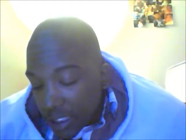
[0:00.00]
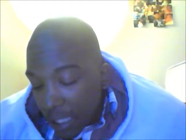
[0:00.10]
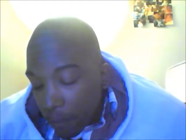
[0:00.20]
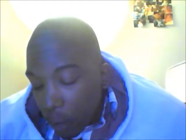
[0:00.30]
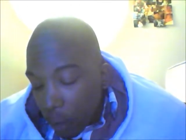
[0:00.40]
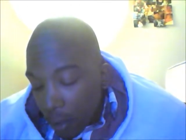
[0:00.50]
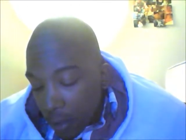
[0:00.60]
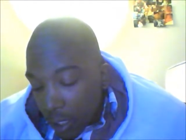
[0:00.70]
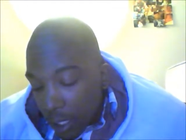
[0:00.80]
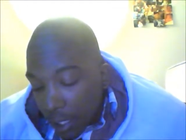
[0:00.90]
forth,
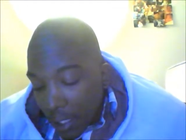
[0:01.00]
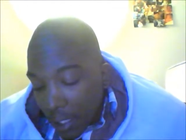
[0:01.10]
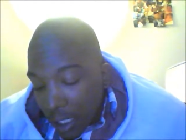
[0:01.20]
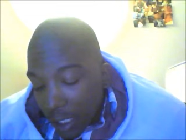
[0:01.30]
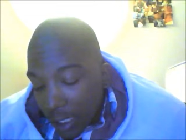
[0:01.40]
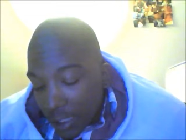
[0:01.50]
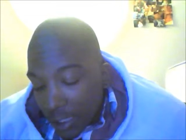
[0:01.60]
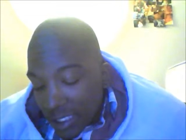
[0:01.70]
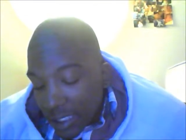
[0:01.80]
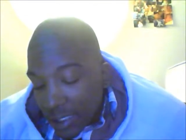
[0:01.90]
let none in
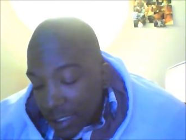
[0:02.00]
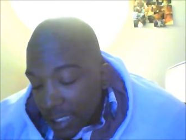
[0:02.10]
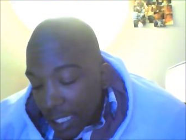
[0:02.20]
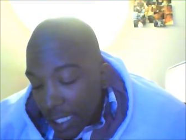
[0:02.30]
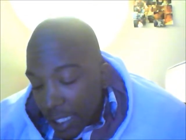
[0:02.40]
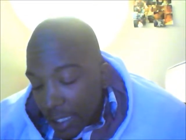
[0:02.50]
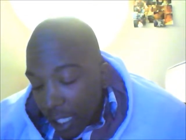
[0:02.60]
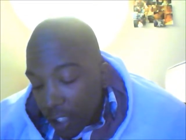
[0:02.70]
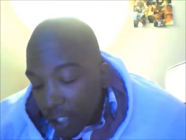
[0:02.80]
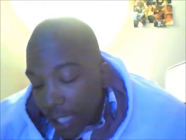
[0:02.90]
existence say that they
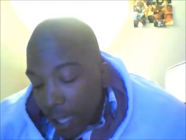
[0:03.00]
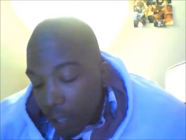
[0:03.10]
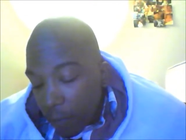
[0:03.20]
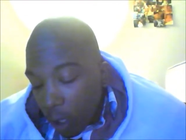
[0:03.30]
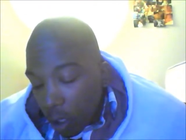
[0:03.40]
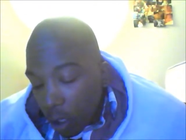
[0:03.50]
are not at fault,